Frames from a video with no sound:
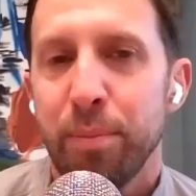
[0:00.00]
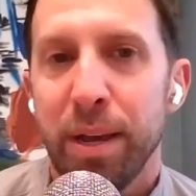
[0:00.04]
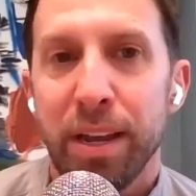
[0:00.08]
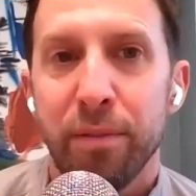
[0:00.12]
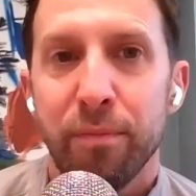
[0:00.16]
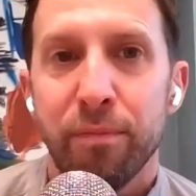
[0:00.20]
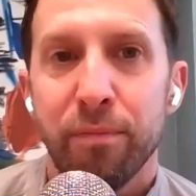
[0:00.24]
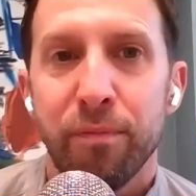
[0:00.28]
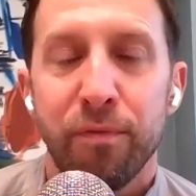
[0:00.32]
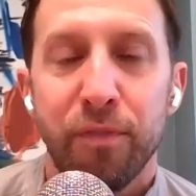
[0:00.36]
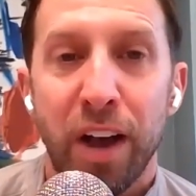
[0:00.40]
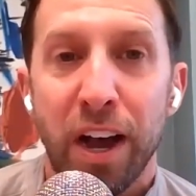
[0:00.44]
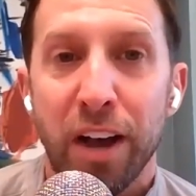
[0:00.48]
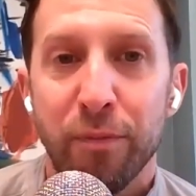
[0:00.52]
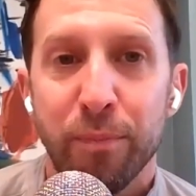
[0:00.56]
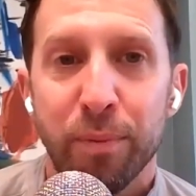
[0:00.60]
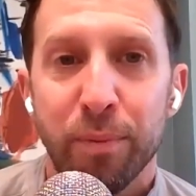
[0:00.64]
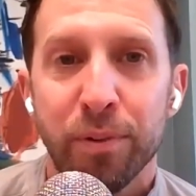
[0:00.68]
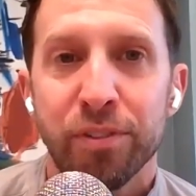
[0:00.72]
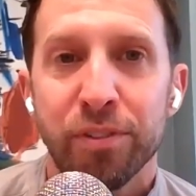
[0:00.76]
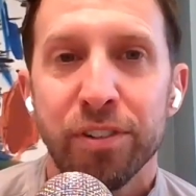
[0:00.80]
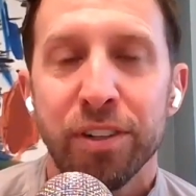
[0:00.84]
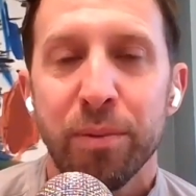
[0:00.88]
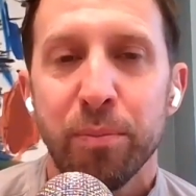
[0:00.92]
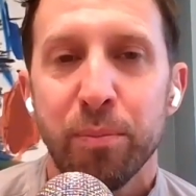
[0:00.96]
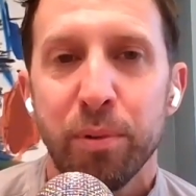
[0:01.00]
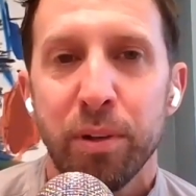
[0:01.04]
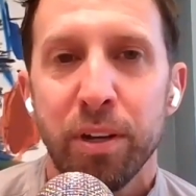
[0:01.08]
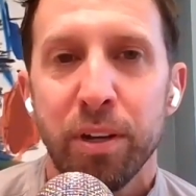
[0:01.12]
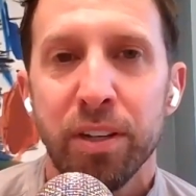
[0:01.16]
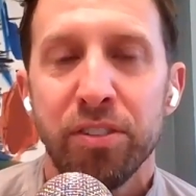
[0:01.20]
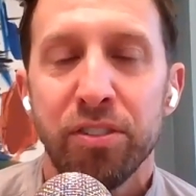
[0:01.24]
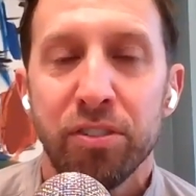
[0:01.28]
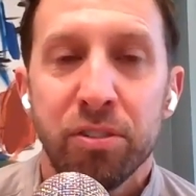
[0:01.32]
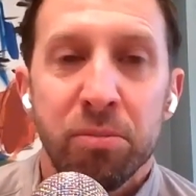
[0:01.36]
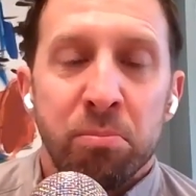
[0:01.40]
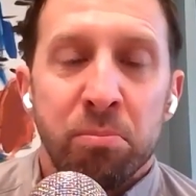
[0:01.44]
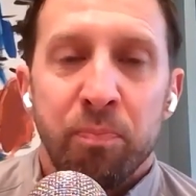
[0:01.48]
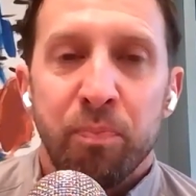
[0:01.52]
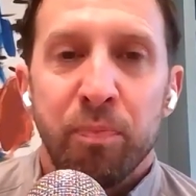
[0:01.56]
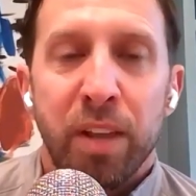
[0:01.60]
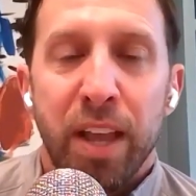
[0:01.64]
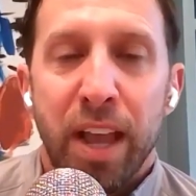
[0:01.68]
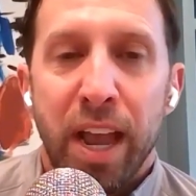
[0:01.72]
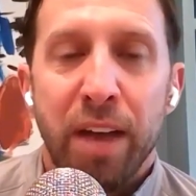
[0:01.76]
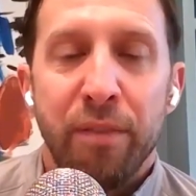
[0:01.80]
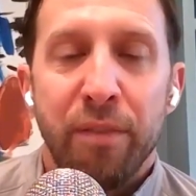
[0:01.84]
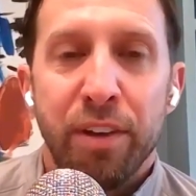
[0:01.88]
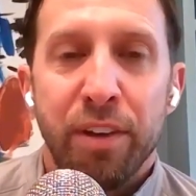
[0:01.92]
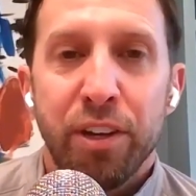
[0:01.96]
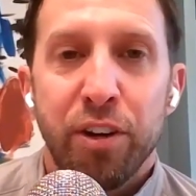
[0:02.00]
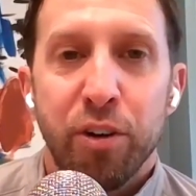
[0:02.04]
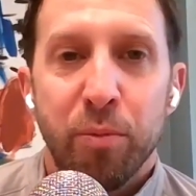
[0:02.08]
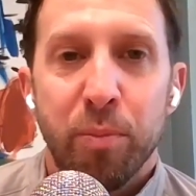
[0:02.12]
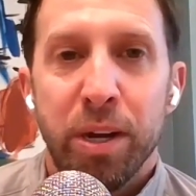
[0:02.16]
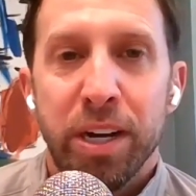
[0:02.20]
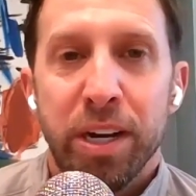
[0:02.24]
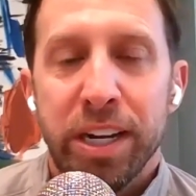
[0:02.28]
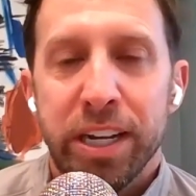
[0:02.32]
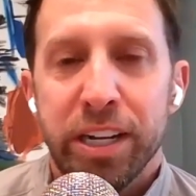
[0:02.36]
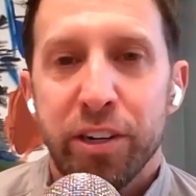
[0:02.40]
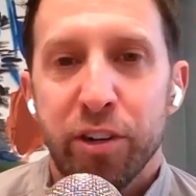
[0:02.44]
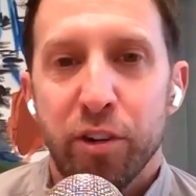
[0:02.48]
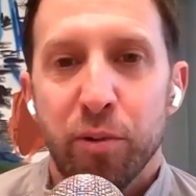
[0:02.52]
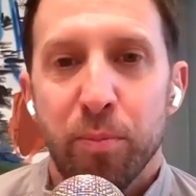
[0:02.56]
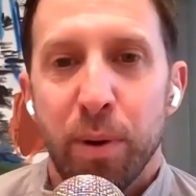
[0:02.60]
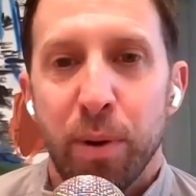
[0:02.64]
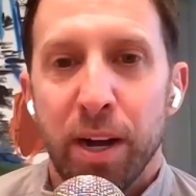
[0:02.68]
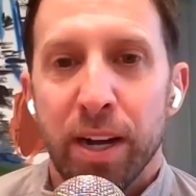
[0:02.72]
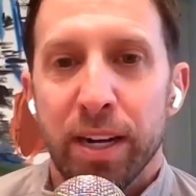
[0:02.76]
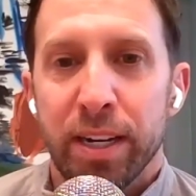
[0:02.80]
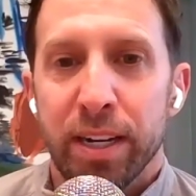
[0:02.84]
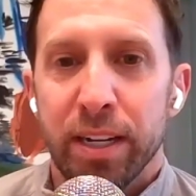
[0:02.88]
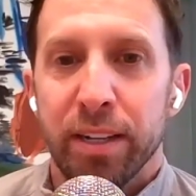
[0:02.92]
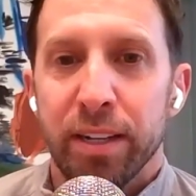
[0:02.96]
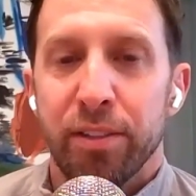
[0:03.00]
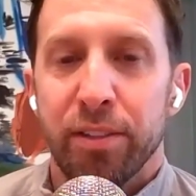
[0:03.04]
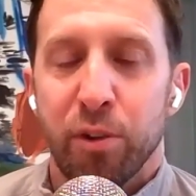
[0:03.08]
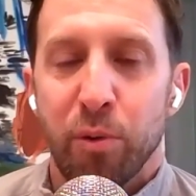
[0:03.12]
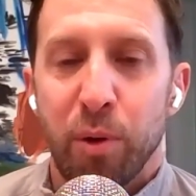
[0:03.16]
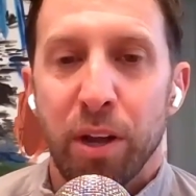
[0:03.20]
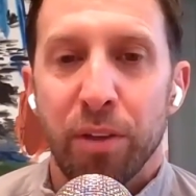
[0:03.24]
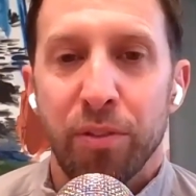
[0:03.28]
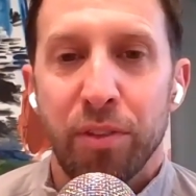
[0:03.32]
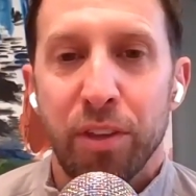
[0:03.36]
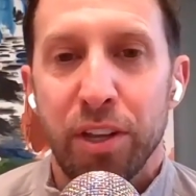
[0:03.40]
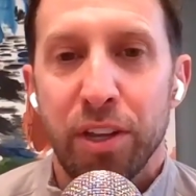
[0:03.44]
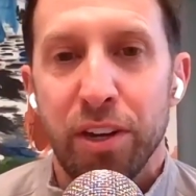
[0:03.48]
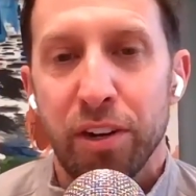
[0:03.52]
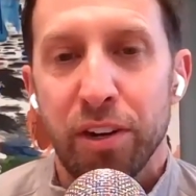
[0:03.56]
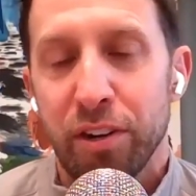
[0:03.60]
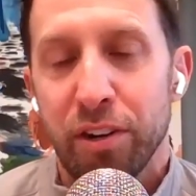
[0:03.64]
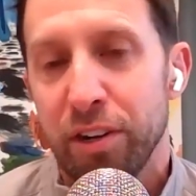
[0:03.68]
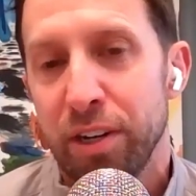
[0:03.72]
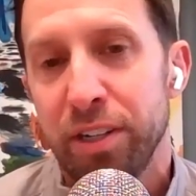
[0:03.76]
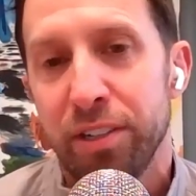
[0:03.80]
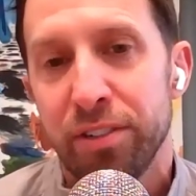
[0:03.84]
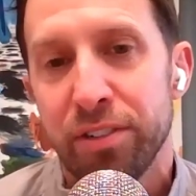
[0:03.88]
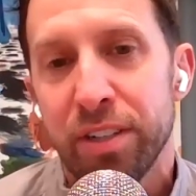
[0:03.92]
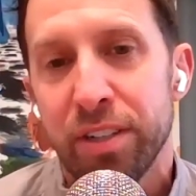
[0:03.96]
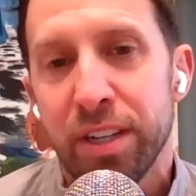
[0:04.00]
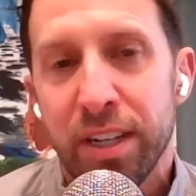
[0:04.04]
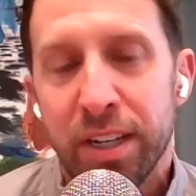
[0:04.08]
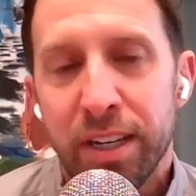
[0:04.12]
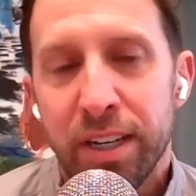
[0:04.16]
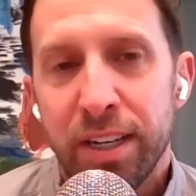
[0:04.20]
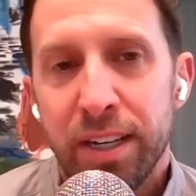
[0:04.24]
pay 5% plus, having your money in your pocket throughout the year is